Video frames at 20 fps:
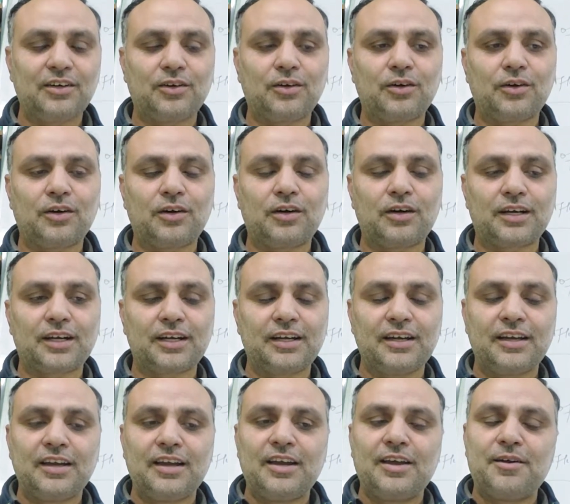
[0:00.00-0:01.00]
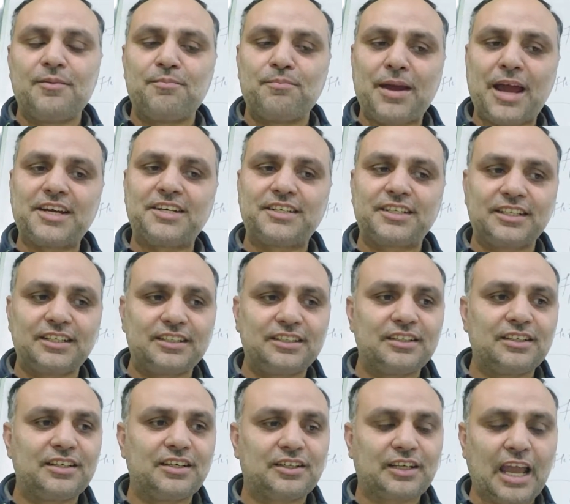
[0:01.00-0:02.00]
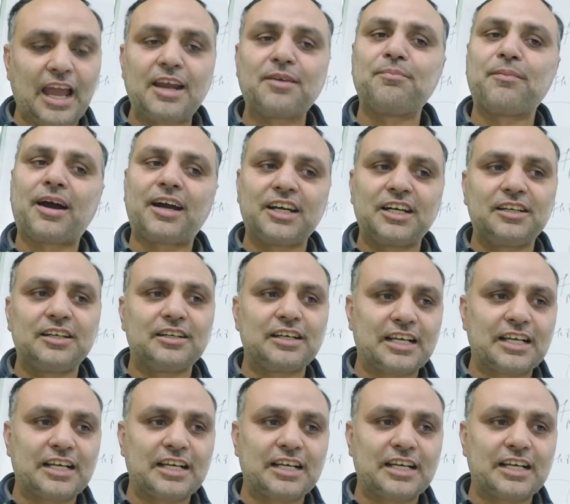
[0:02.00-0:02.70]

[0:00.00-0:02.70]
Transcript: or machine can mind